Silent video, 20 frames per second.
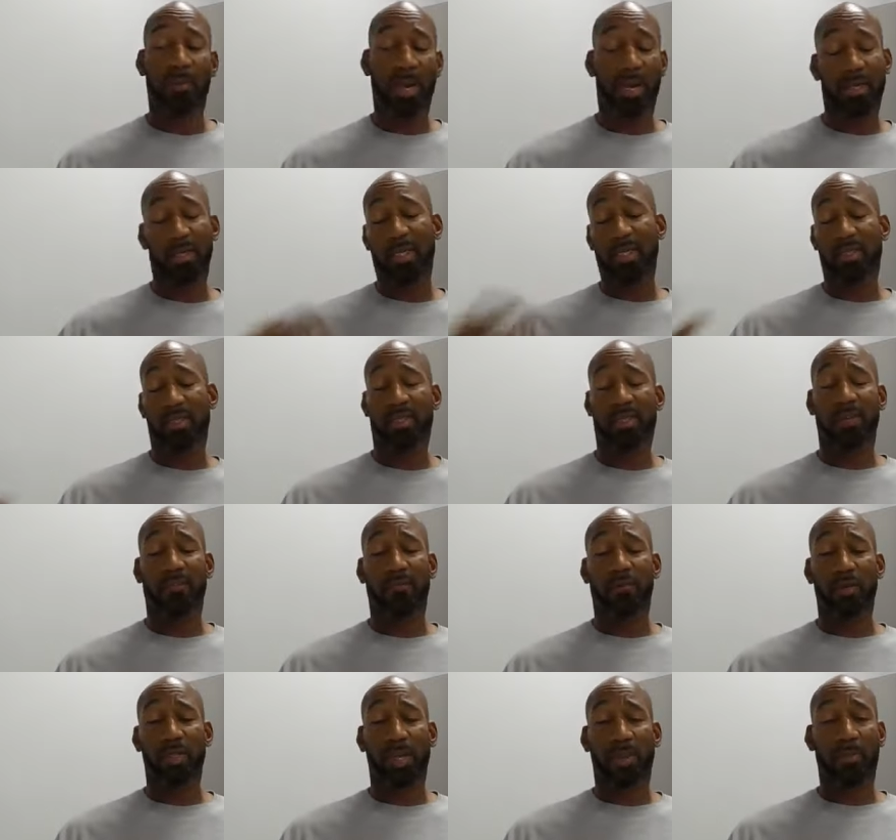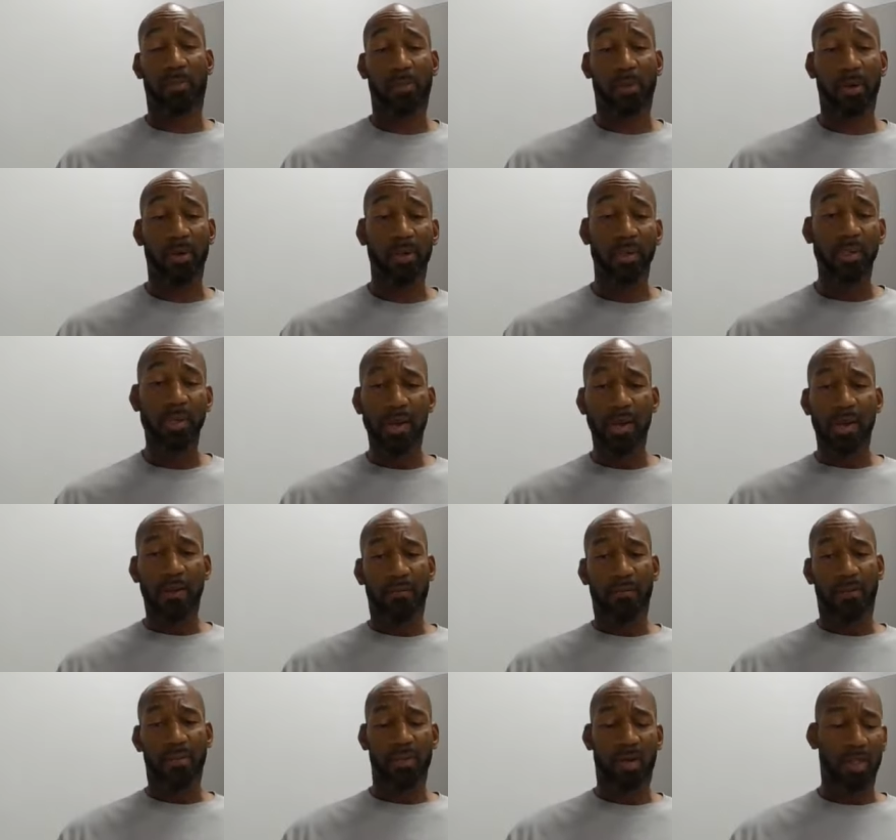like let's say for example murder,
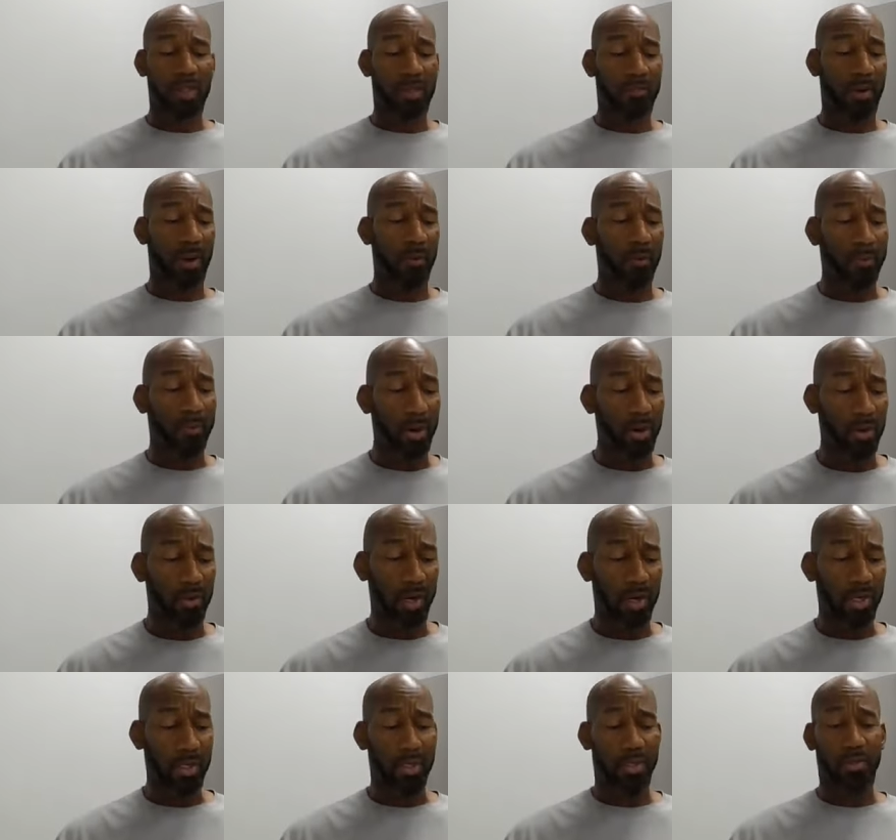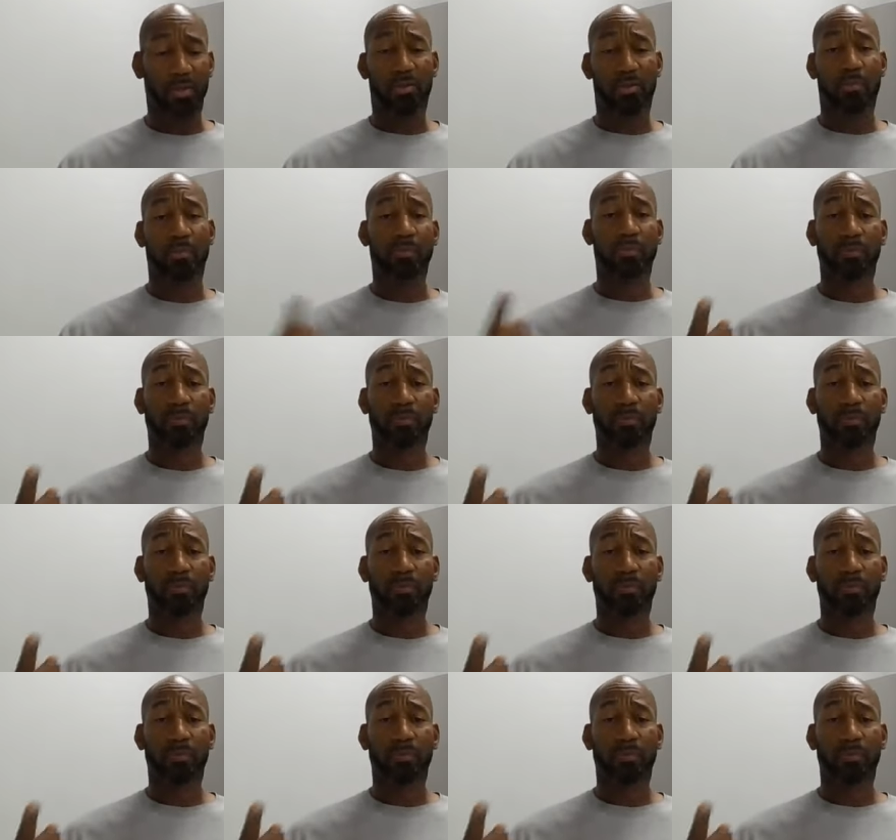they charge somebody with murder, right? There's